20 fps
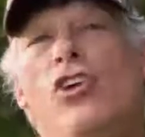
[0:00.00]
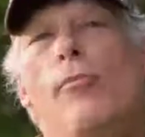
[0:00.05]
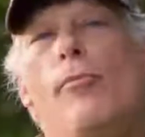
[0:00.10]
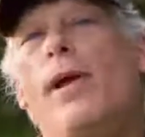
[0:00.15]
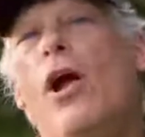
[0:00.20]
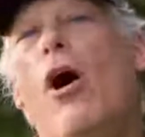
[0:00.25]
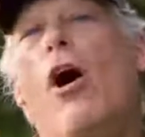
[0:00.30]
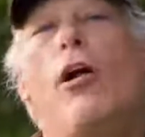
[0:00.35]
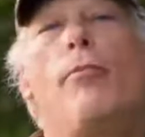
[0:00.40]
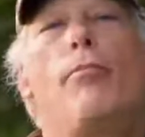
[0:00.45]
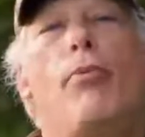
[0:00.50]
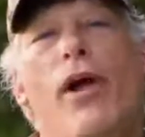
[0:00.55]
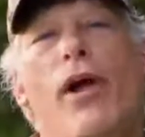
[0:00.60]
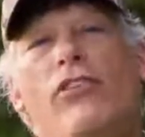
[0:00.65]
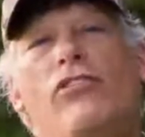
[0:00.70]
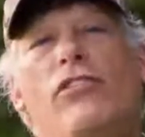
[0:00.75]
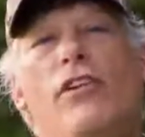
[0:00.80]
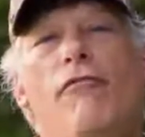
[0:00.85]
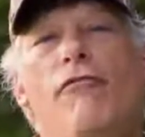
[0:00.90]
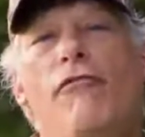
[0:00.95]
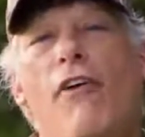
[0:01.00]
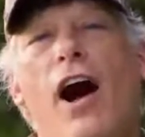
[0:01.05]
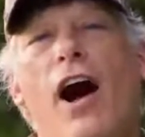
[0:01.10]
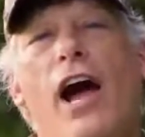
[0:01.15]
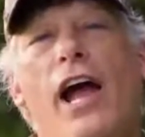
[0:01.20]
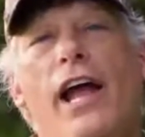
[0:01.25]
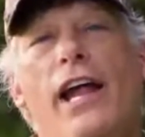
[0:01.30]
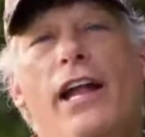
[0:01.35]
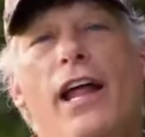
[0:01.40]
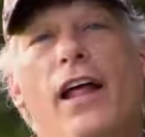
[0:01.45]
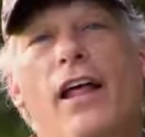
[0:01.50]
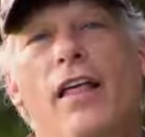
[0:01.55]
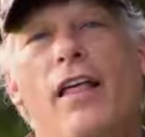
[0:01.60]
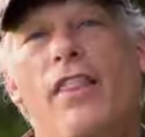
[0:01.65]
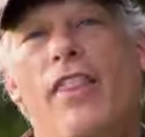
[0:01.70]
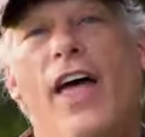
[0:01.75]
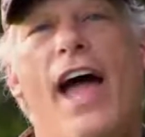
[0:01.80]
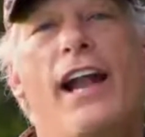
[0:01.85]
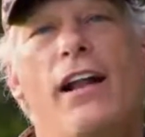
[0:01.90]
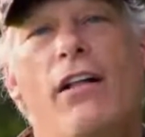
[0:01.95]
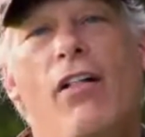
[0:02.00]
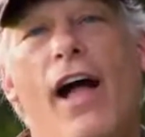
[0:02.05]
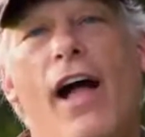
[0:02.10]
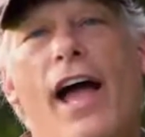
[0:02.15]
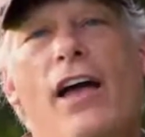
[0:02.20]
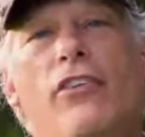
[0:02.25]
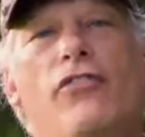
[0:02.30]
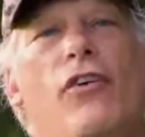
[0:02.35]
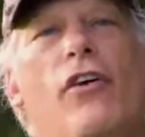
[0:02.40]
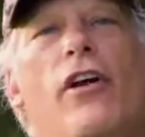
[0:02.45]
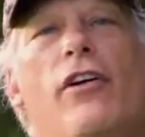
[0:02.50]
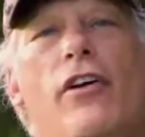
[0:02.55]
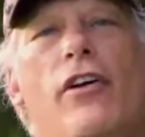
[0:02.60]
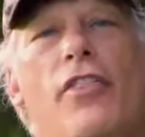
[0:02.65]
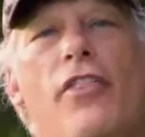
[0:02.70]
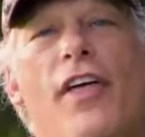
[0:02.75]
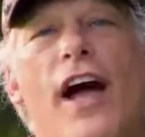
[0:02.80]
You'll be hard pressed to find that glass for under